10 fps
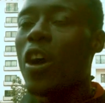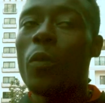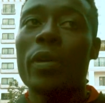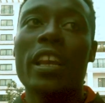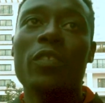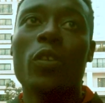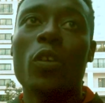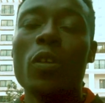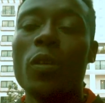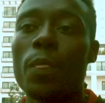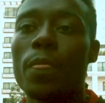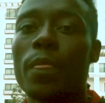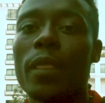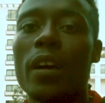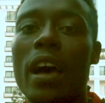opener for
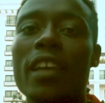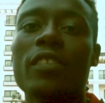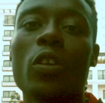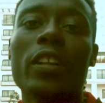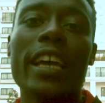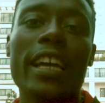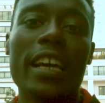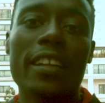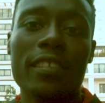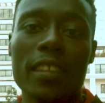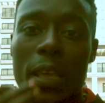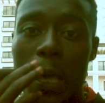us all Kenyans.